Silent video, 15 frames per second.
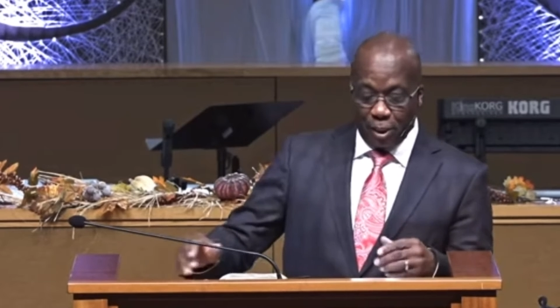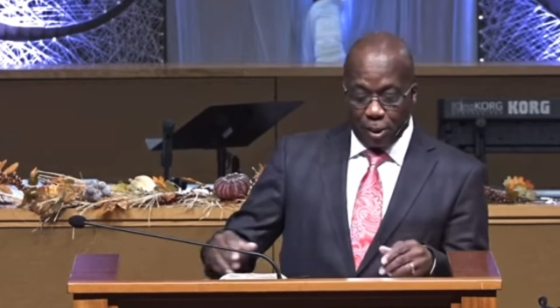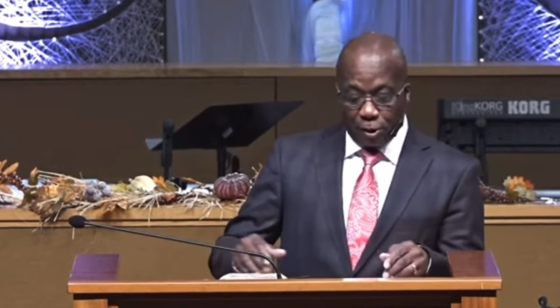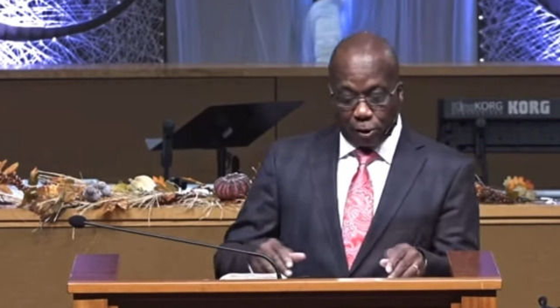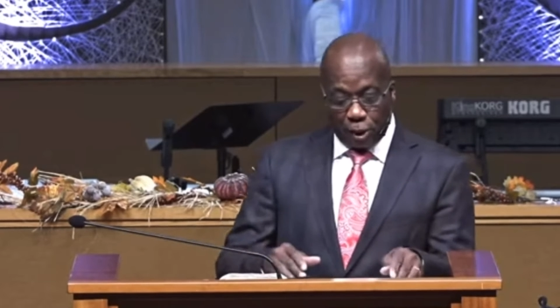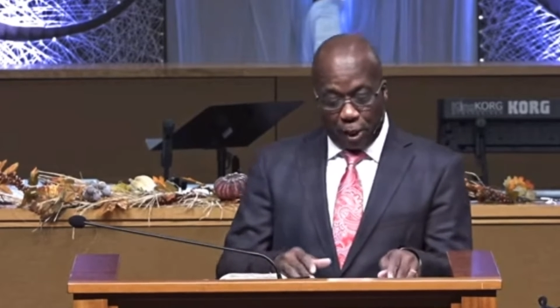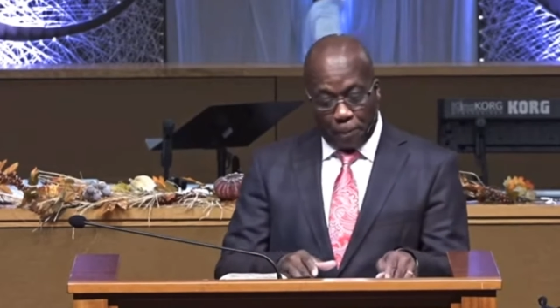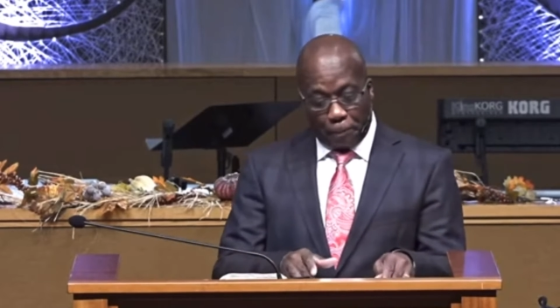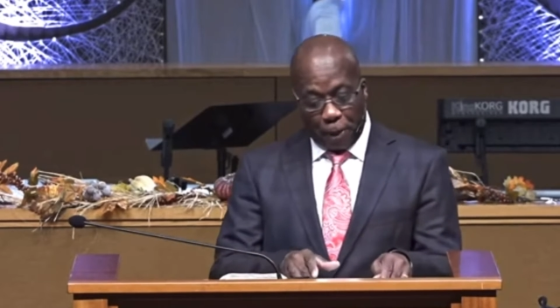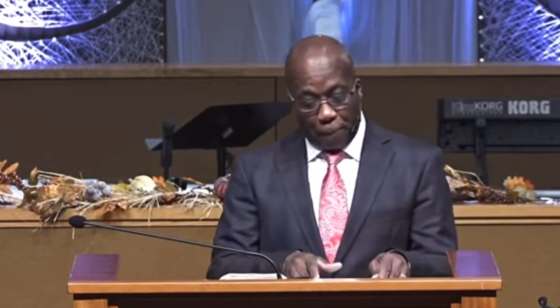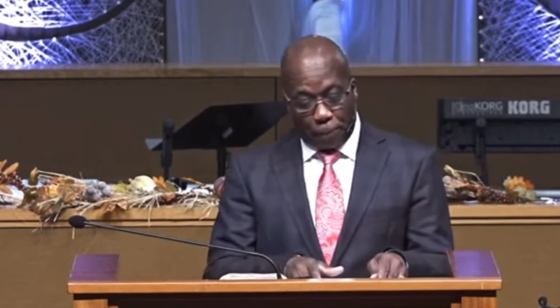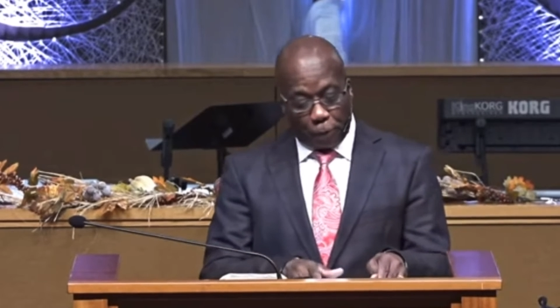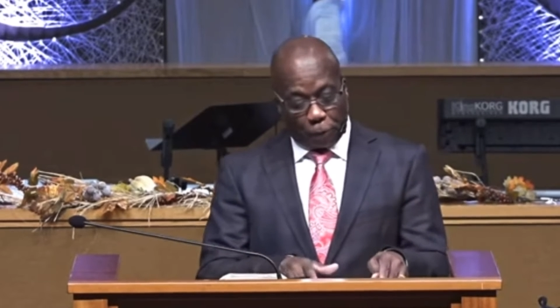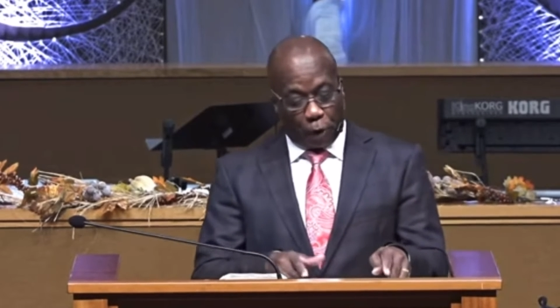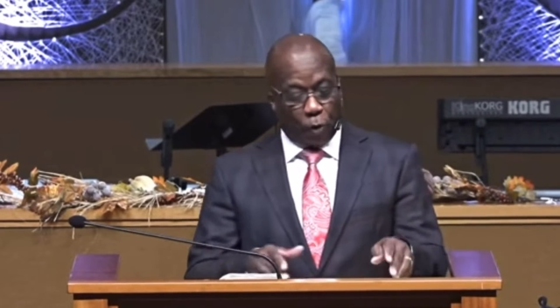Some
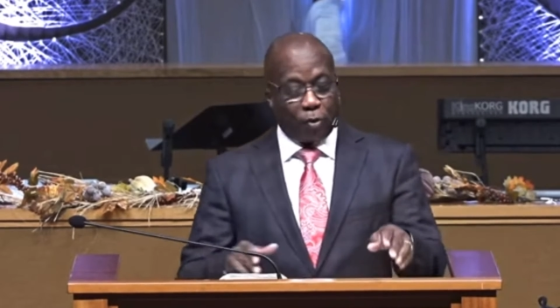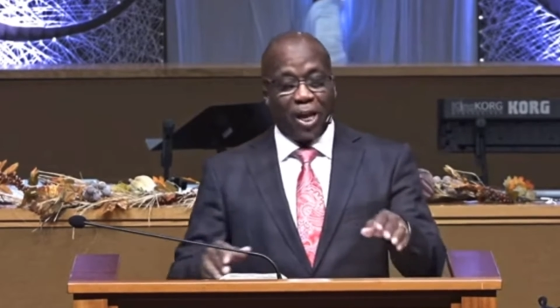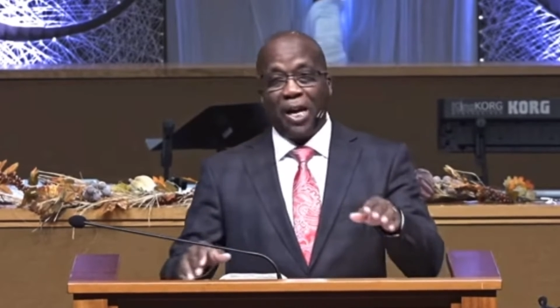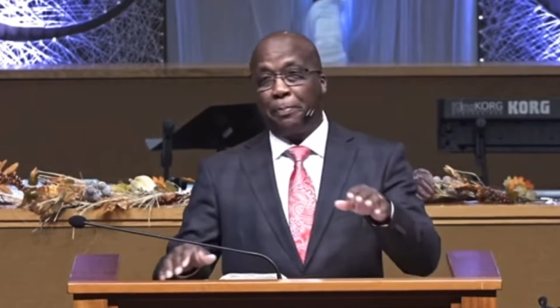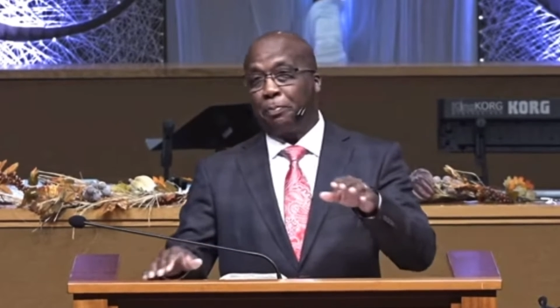people don't like